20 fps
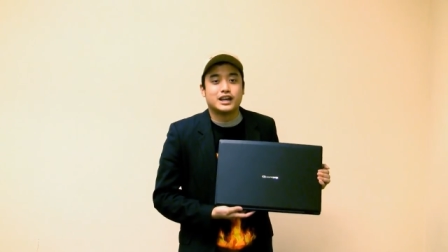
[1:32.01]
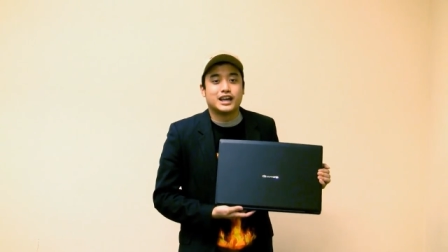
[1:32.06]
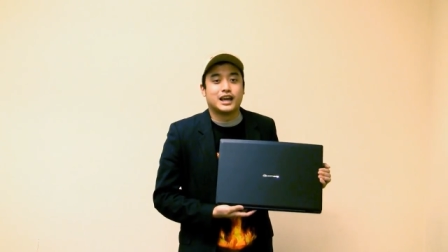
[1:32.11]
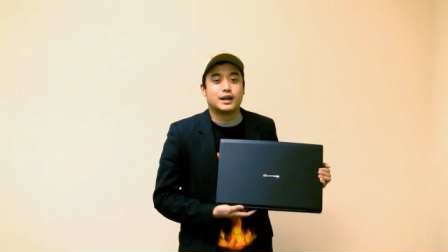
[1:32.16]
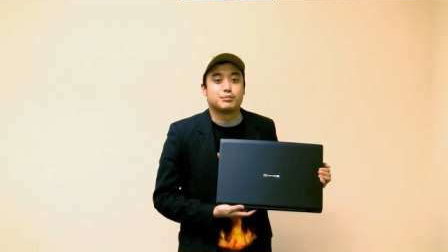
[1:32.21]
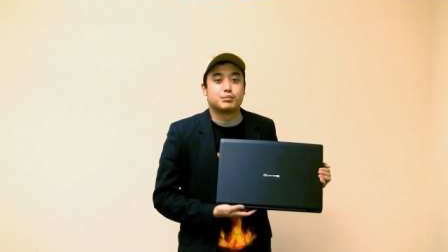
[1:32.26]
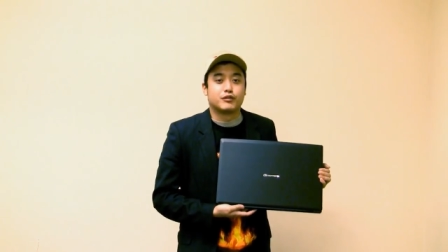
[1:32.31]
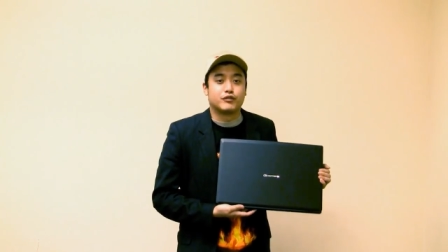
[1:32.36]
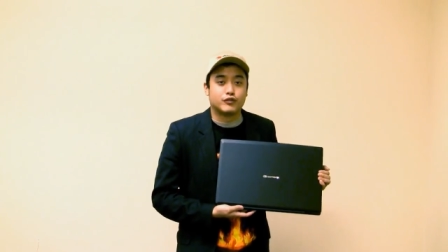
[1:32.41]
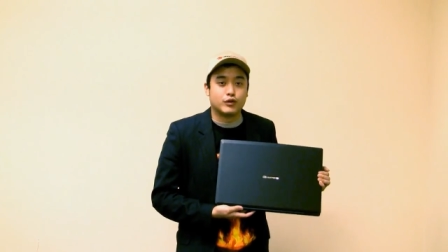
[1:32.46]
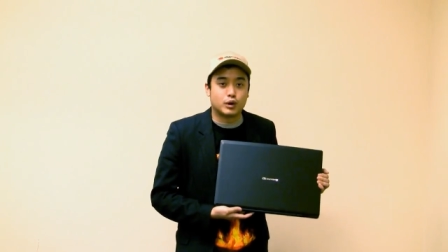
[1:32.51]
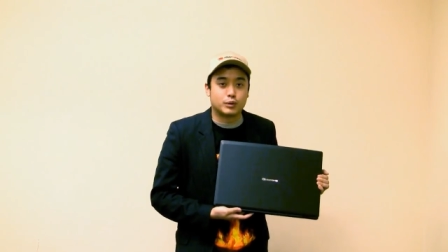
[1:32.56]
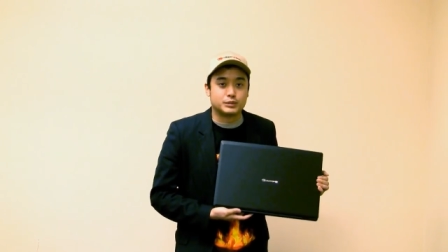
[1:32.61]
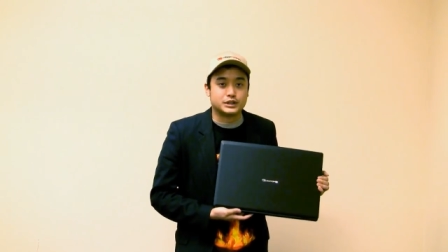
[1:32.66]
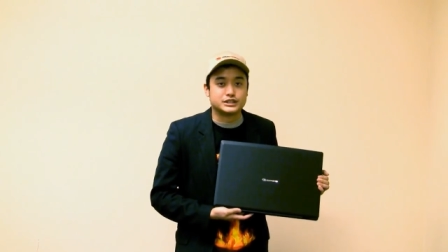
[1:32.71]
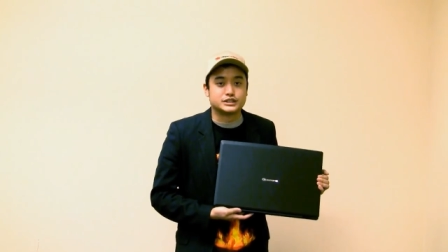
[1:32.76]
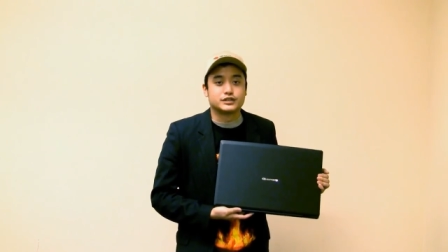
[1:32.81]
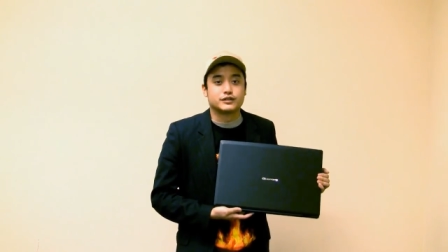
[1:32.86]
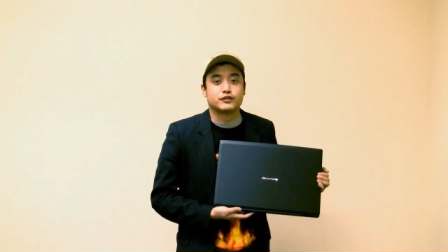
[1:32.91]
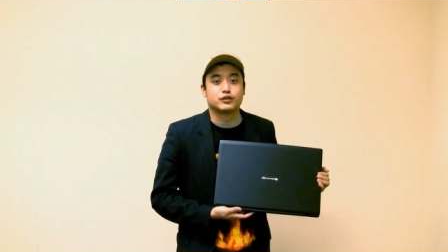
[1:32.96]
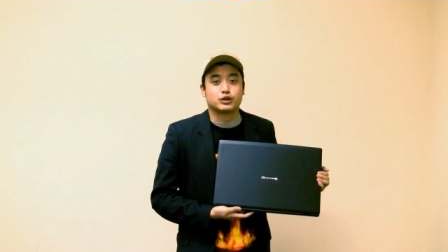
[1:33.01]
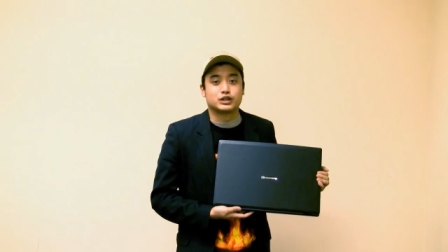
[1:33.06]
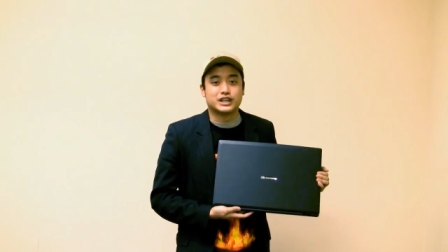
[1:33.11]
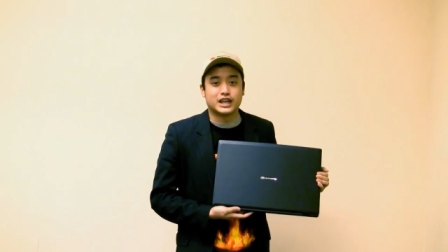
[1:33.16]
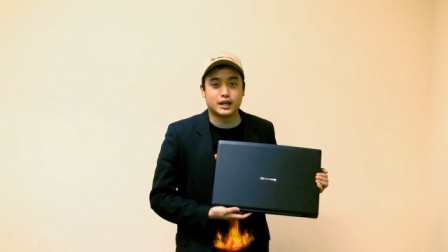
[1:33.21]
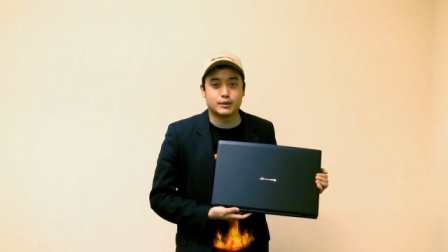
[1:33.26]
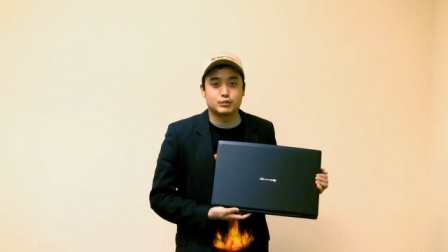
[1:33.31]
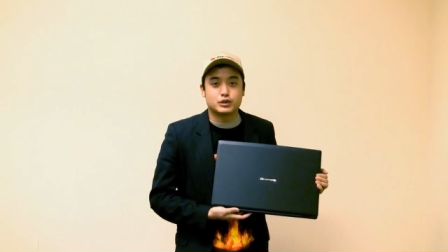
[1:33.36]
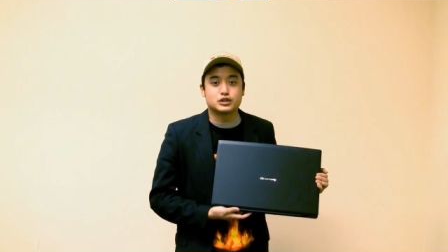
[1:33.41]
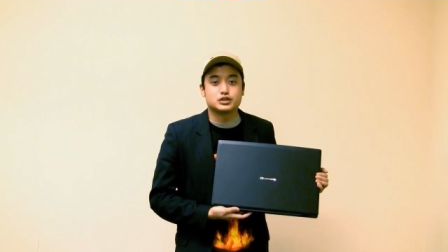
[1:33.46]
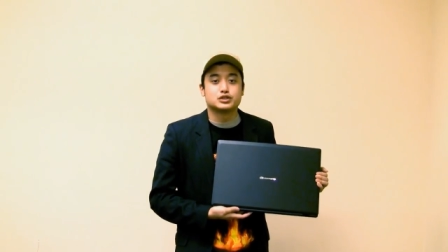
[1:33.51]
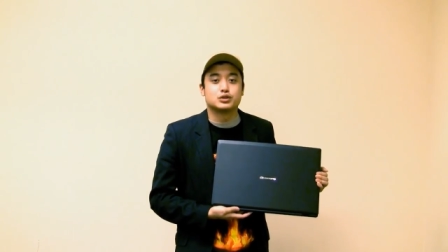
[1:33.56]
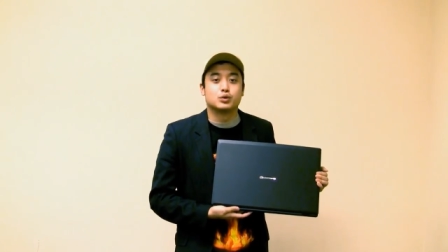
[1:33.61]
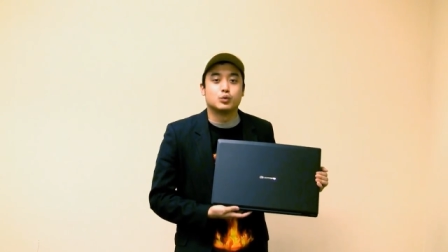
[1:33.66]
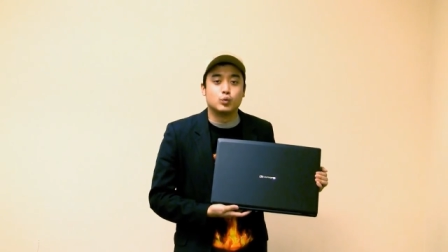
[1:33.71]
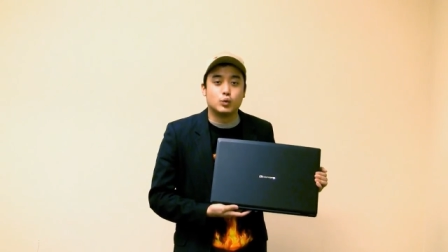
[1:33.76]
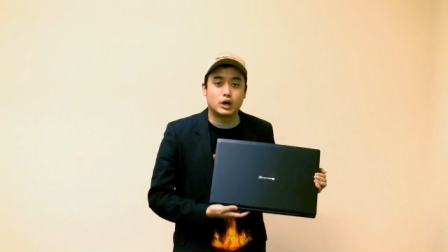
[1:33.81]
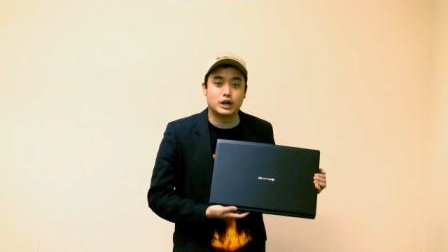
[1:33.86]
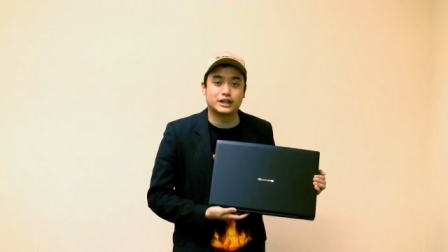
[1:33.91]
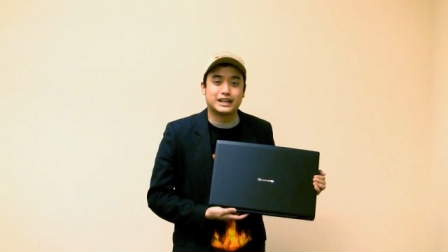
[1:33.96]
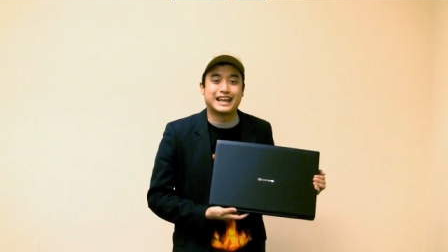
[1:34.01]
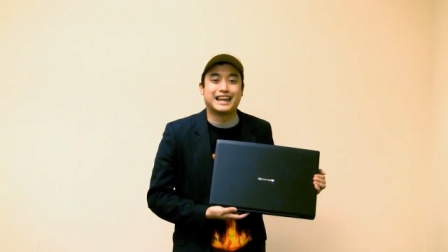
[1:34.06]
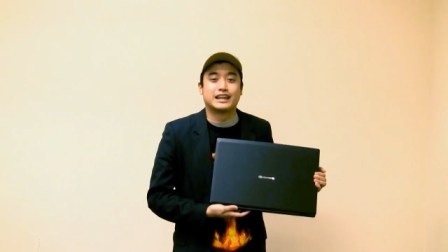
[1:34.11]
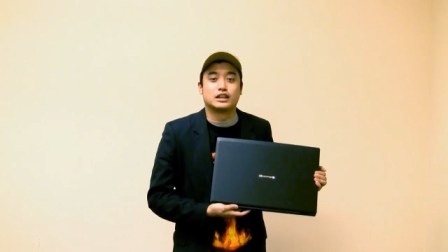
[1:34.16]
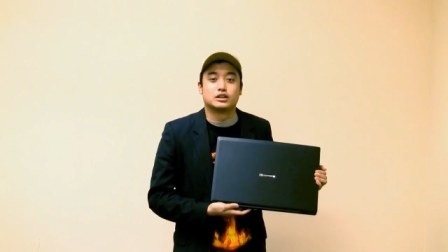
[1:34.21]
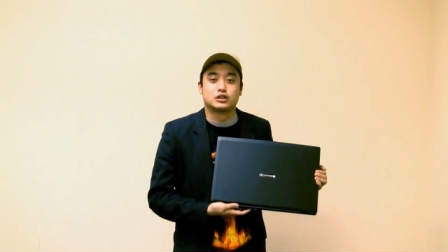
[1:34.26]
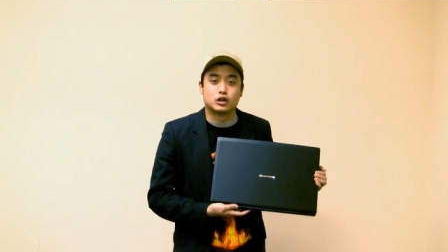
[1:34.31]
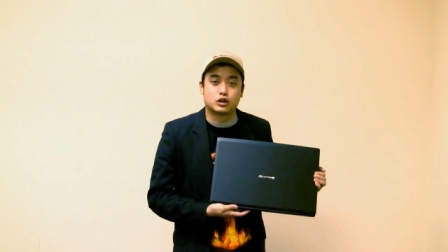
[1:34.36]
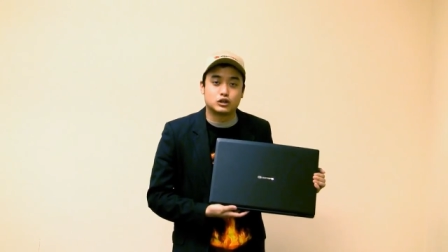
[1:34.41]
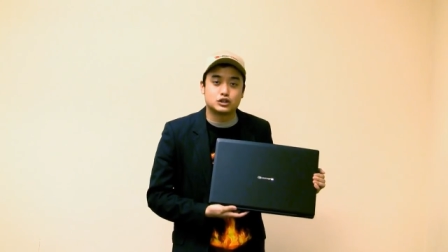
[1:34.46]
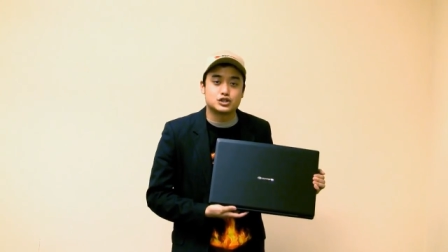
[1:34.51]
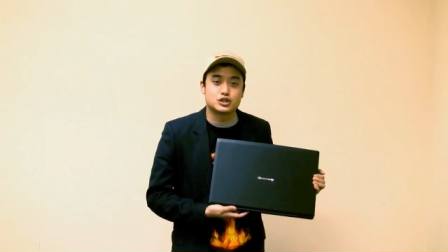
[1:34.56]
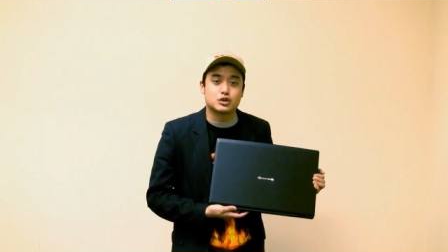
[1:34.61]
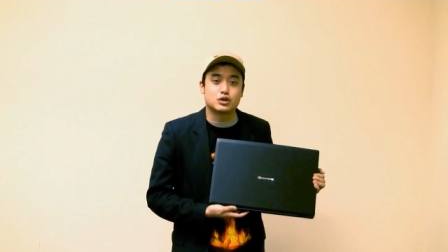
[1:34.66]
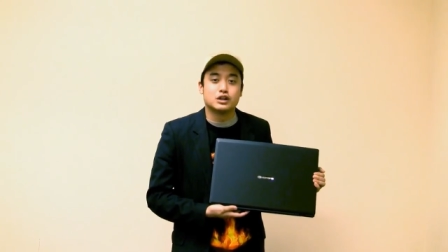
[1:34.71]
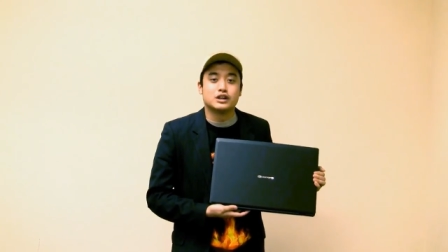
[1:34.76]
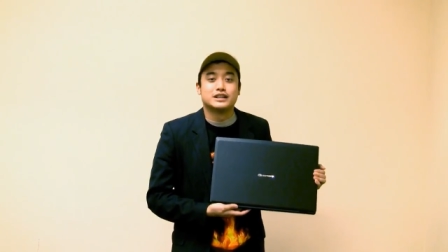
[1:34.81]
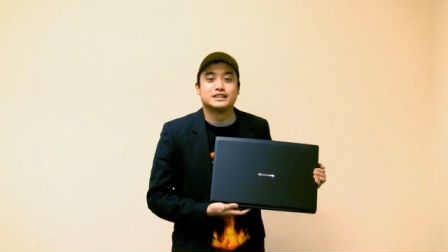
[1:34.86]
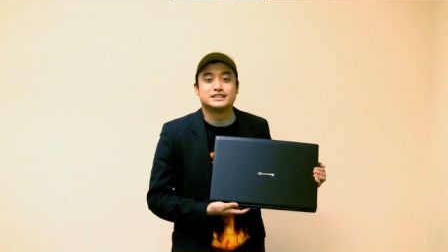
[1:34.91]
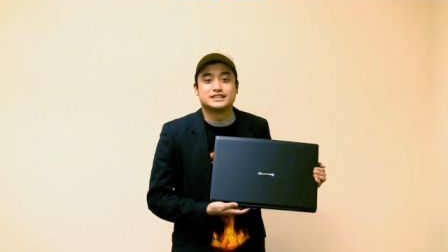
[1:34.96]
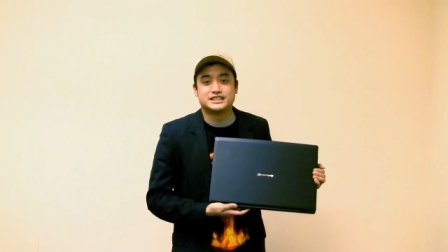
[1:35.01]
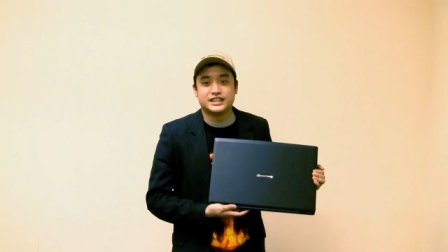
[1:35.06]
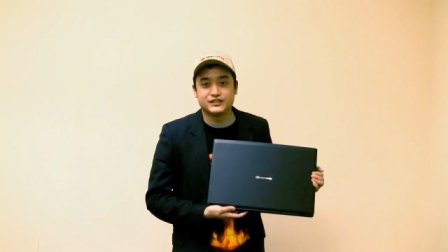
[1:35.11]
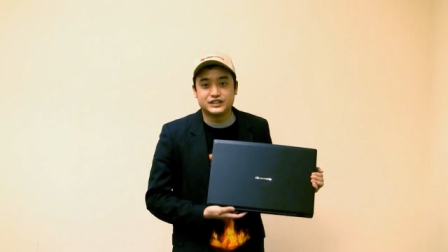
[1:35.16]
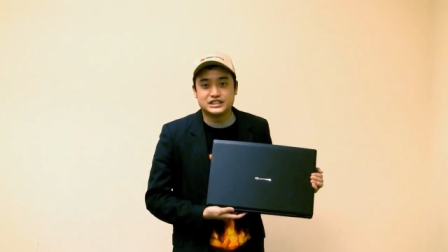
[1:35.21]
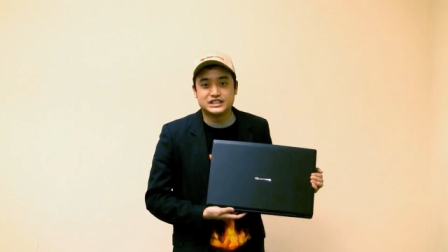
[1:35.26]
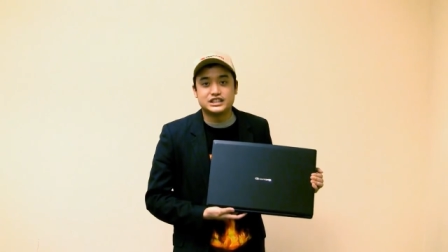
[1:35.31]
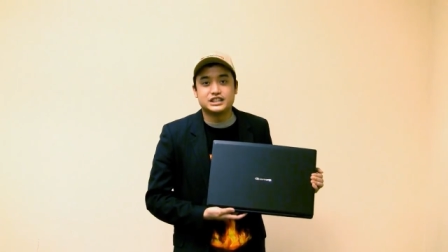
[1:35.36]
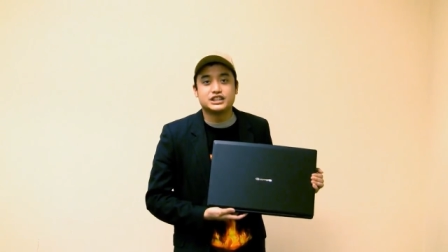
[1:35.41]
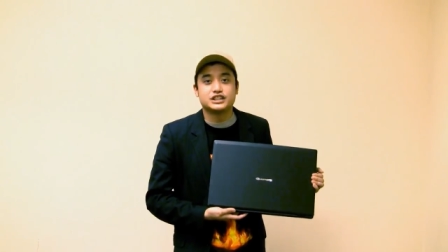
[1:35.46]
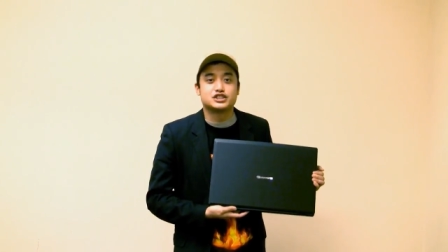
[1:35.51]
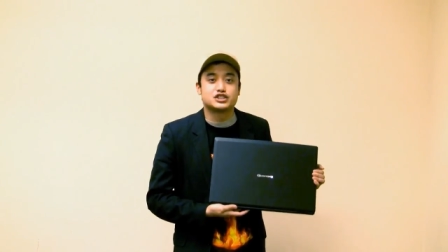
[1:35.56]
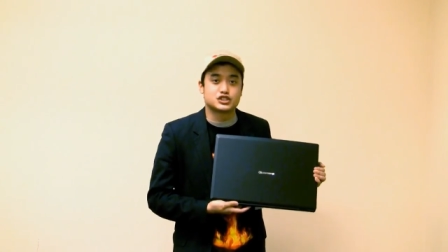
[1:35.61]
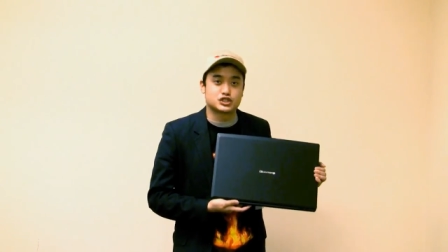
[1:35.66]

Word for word: and performance for gamers who want a larger 17-inch